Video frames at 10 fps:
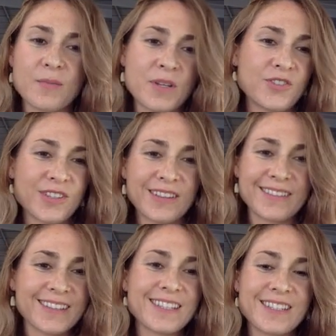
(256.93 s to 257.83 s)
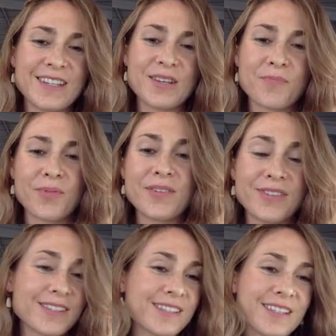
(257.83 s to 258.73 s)
I mentioned listening
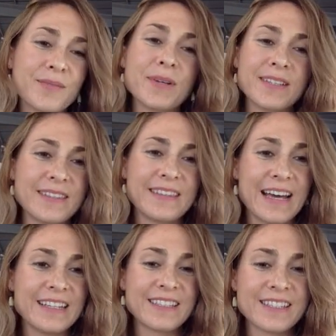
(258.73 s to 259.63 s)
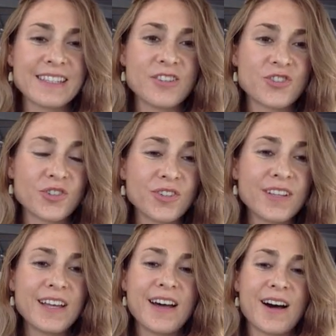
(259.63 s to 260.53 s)
previously, but that is essential.